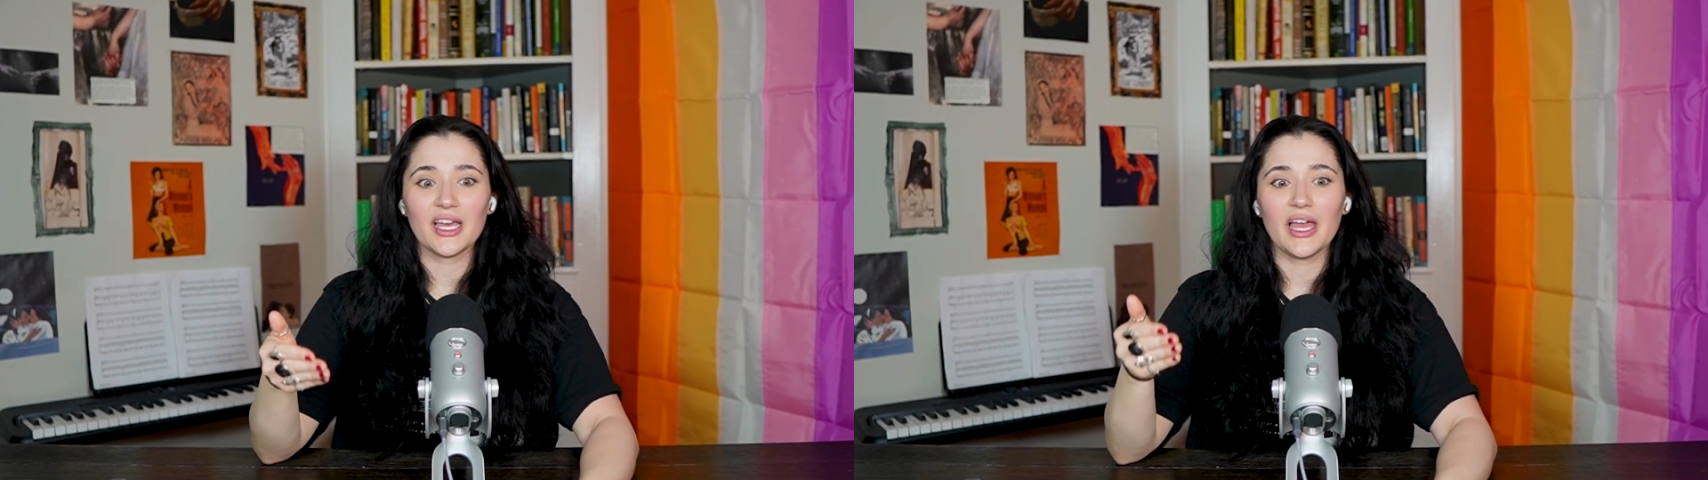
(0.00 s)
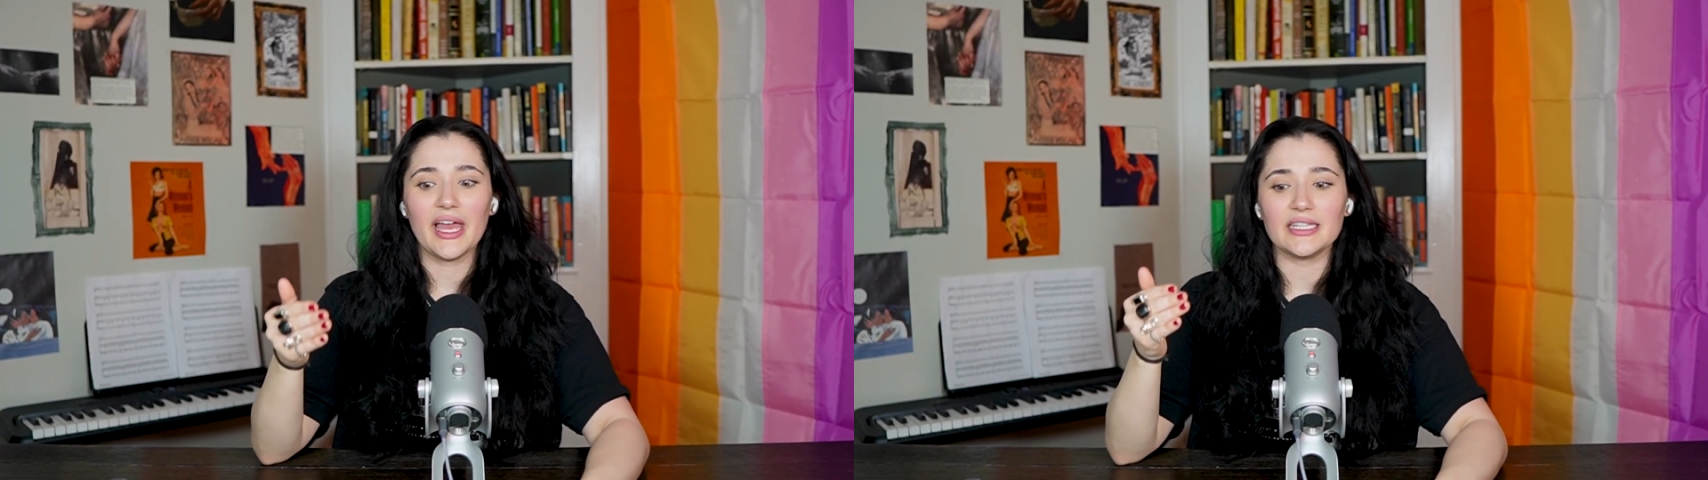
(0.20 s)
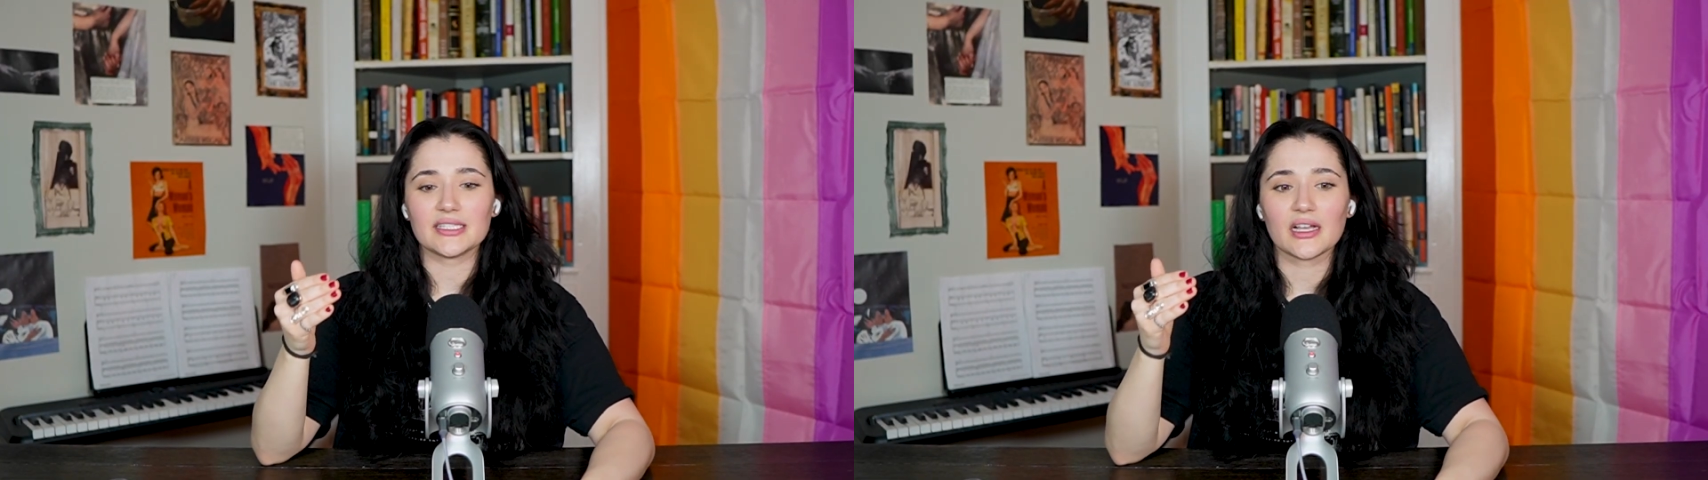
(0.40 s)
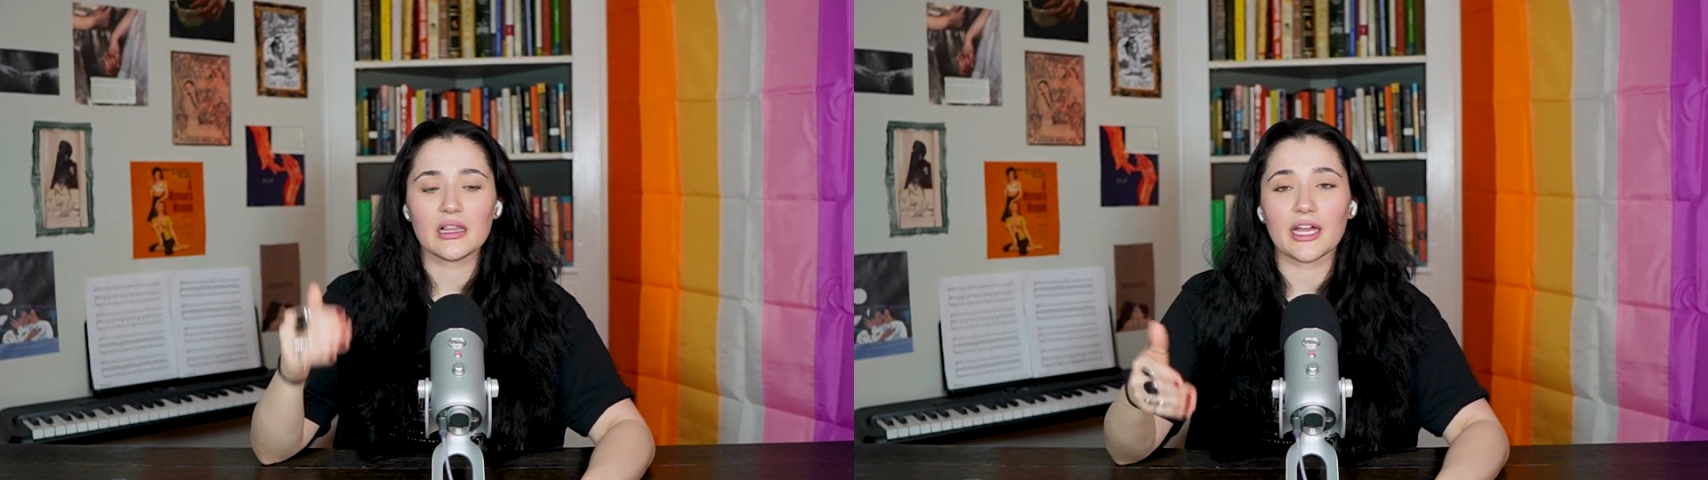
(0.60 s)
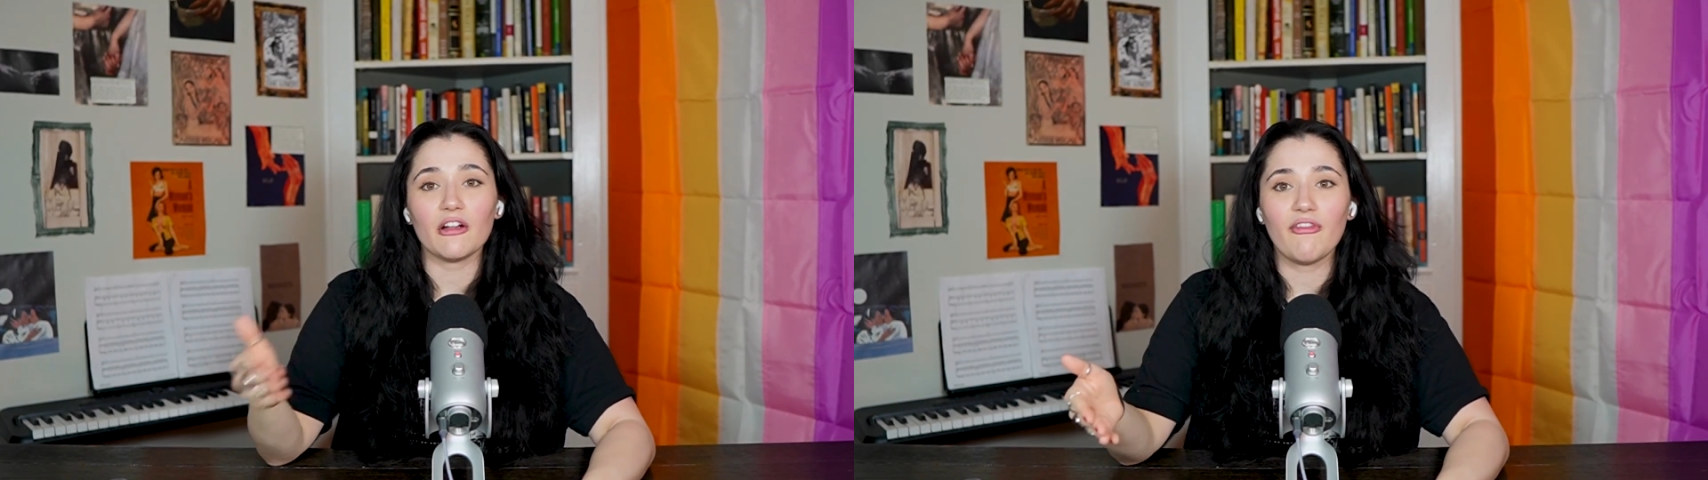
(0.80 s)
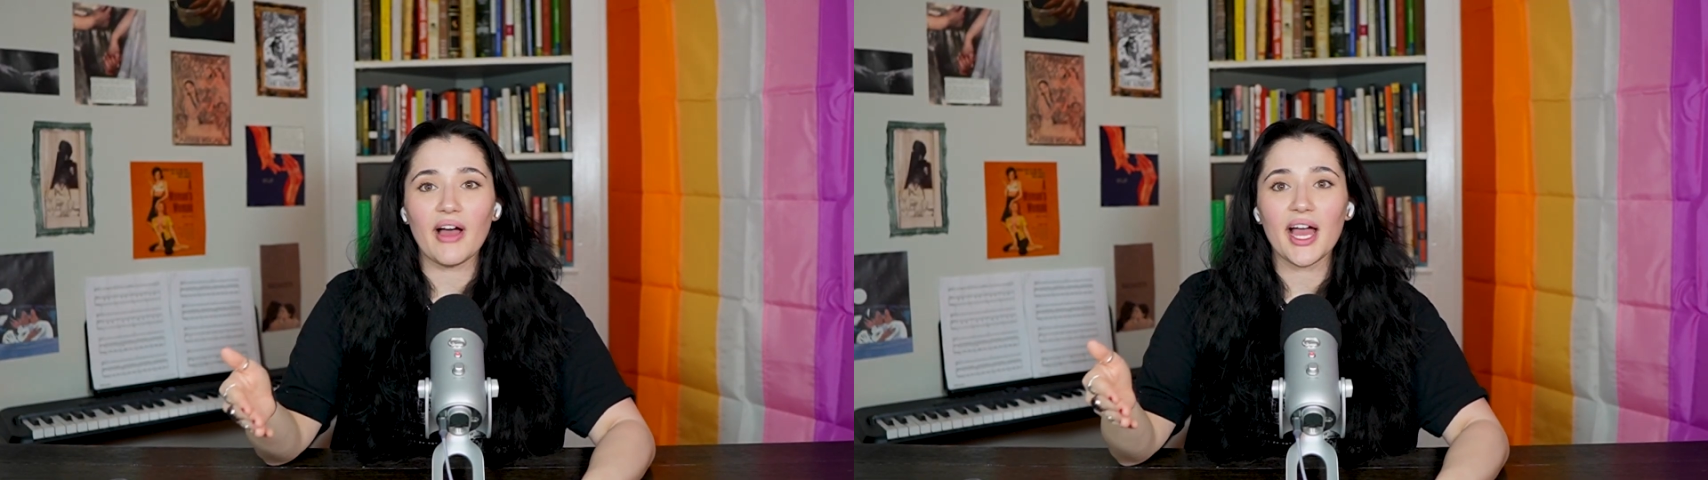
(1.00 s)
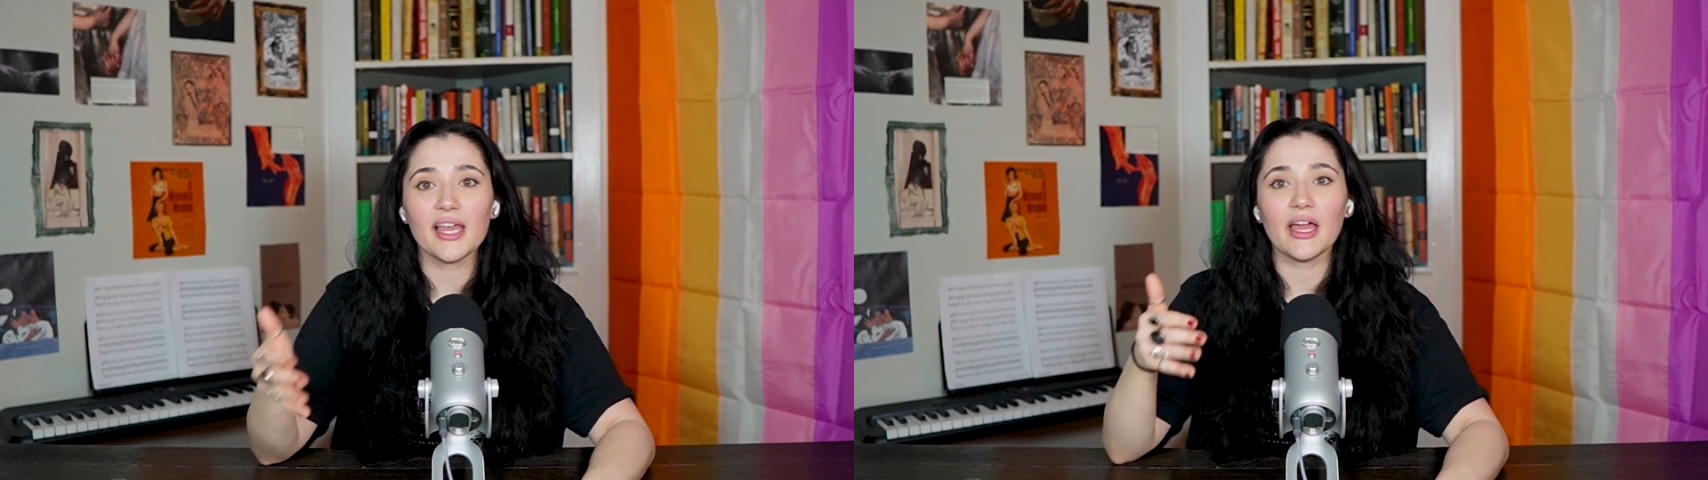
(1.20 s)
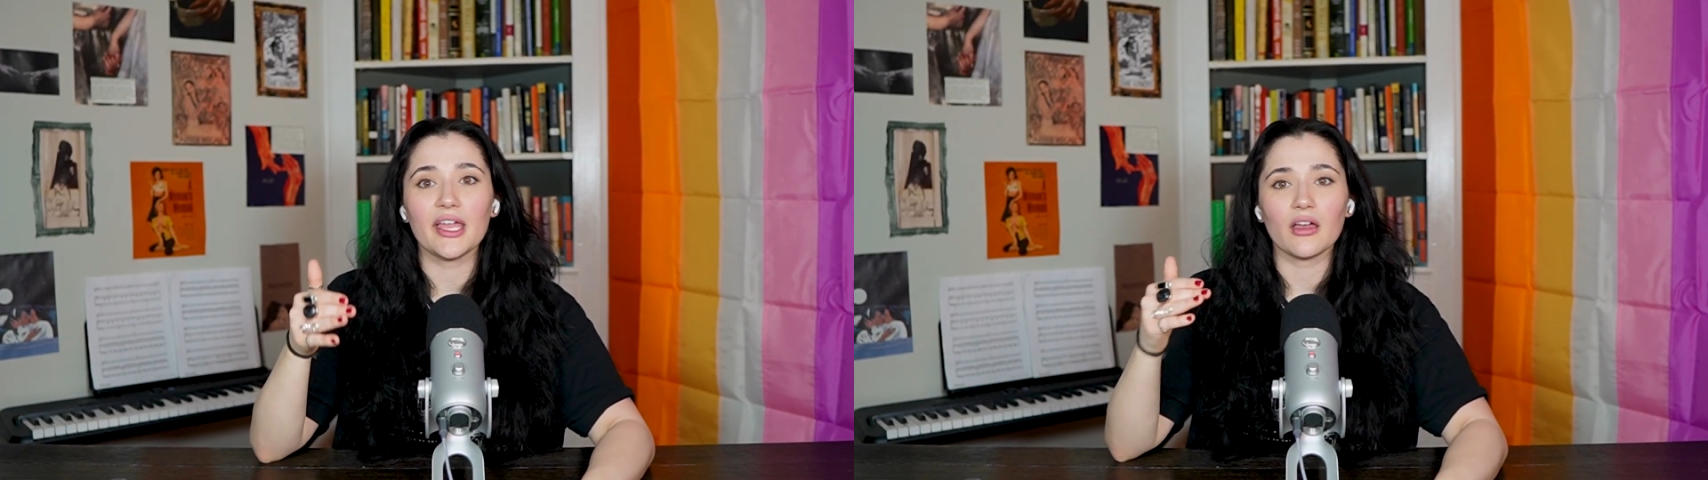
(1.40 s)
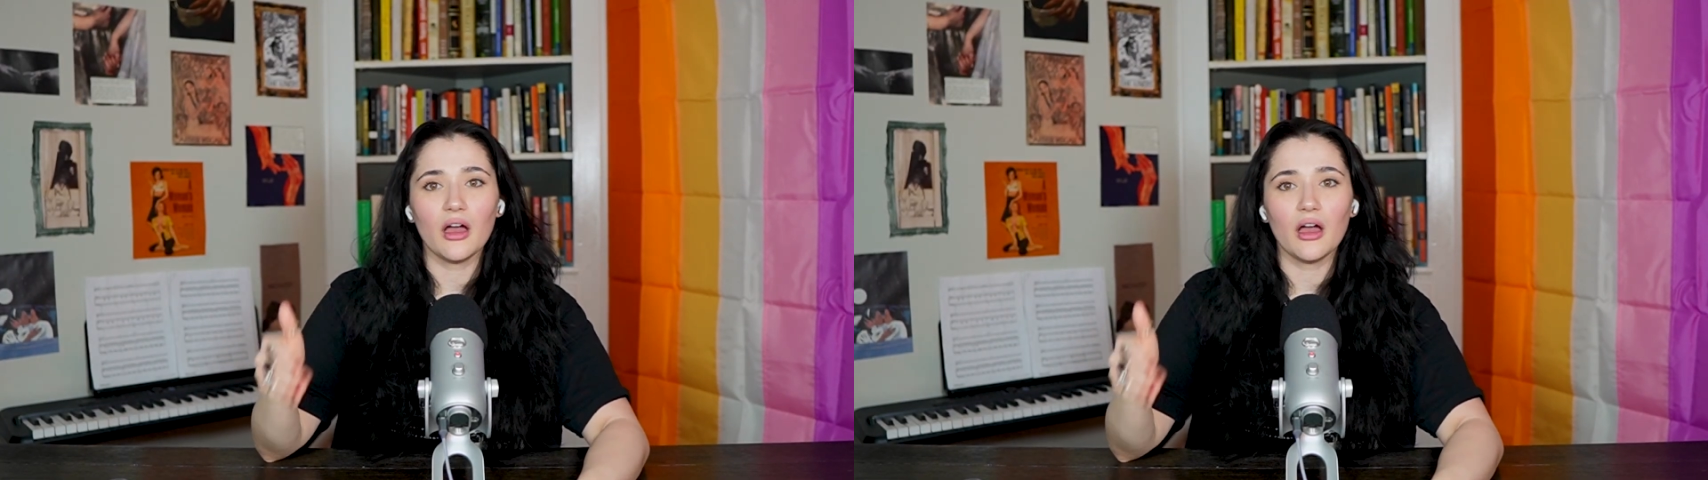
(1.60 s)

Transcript: and clarify like,